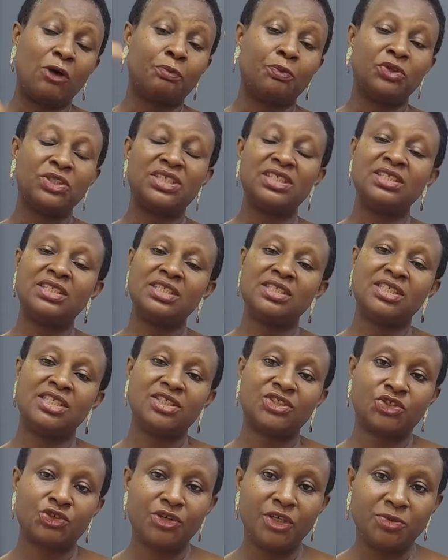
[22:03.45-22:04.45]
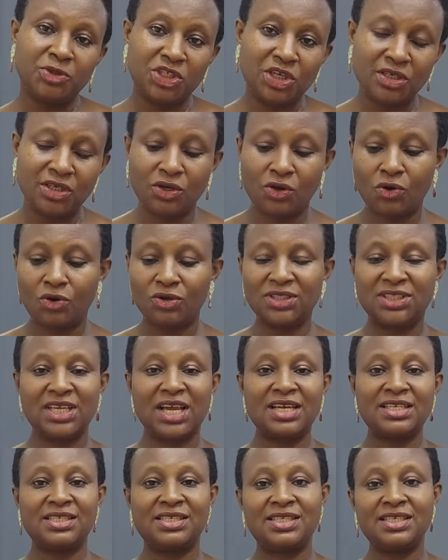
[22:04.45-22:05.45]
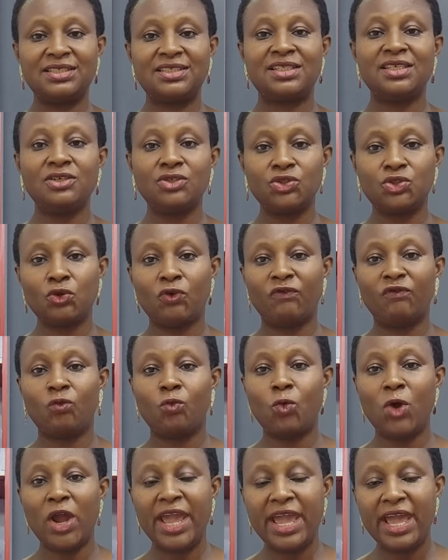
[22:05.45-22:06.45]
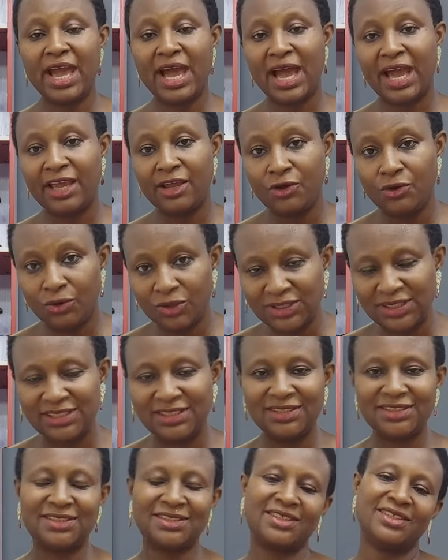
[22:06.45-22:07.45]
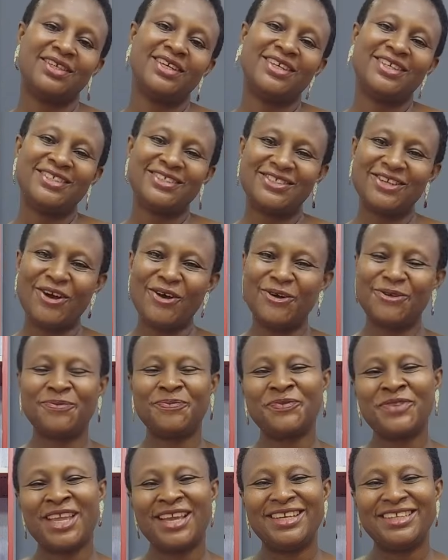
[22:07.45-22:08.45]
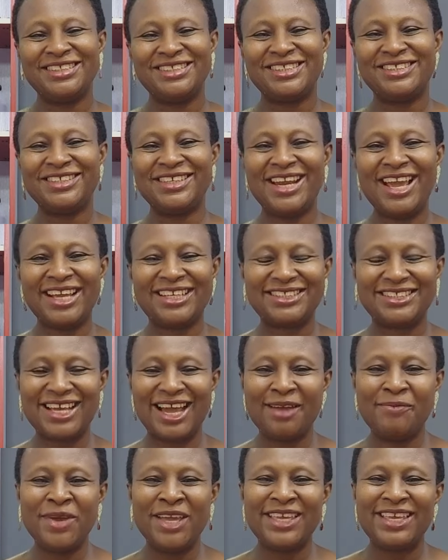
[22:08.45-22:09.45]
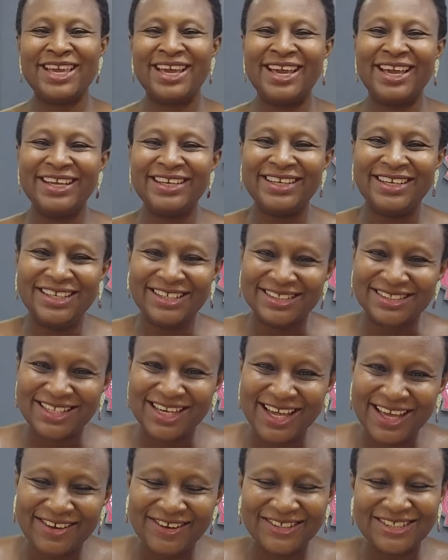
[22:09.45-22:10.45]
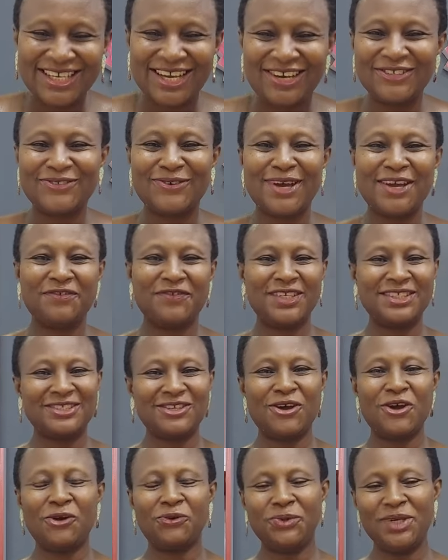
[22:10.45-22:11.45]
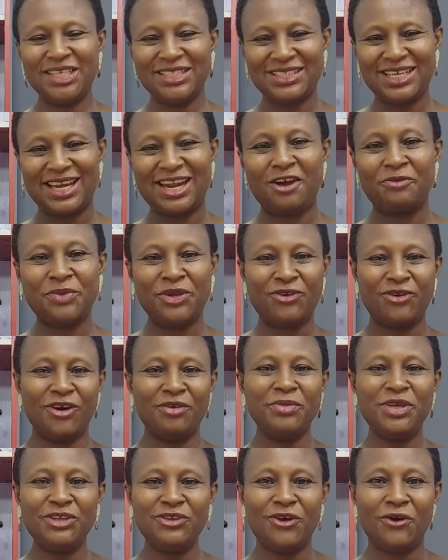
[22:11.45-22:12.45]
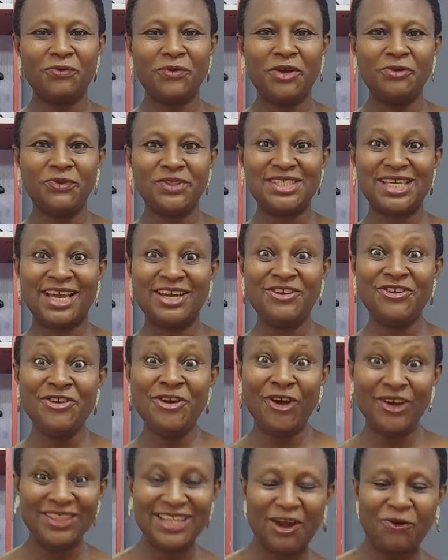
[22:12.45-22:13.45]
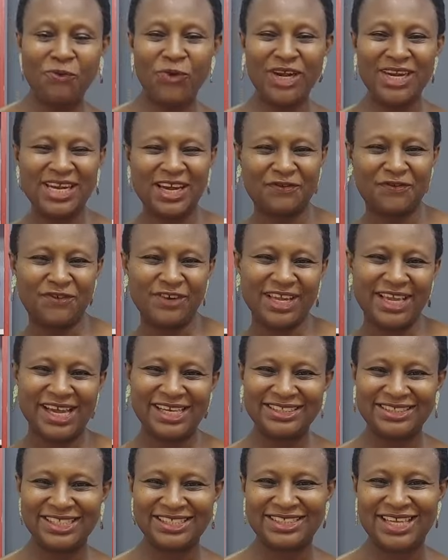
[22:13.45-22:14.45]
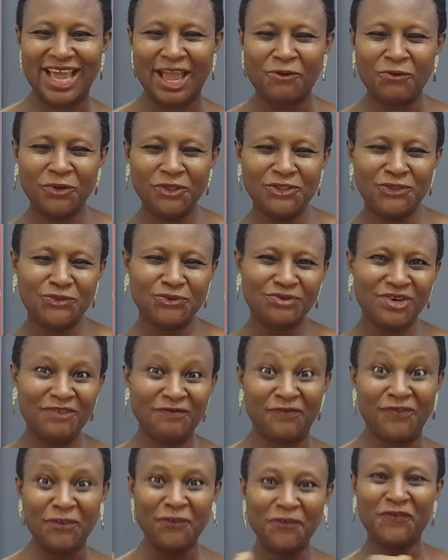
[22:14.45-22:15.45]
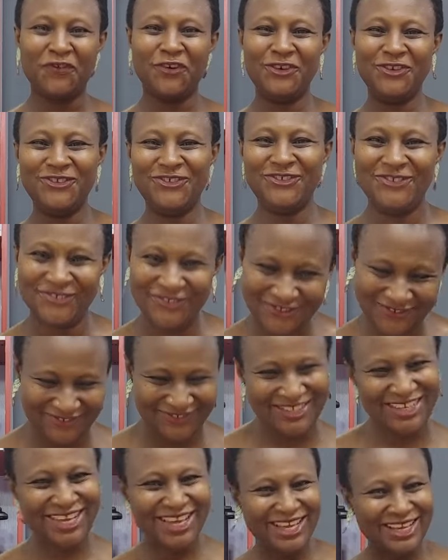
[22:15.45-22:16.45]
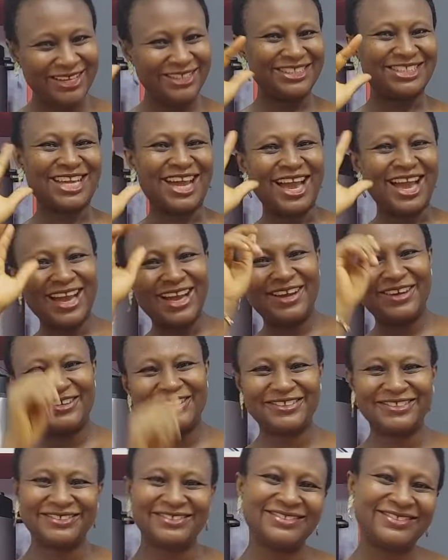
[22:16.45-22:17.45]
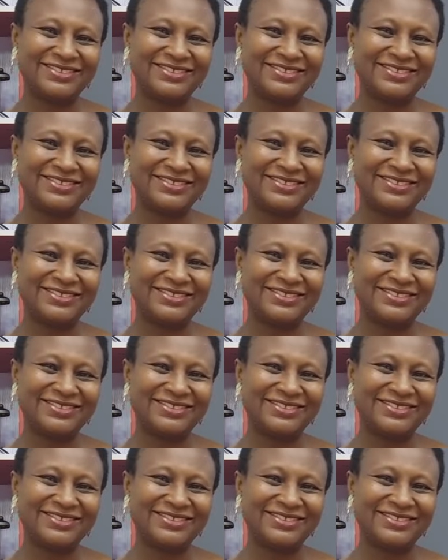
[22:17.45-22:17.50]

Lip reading: put in the description the contact details of where I got it. So till next time again, it's Lagos Housewife as always, and I'll be coming your way with another wonderful gadget I want to review for you. Ciao.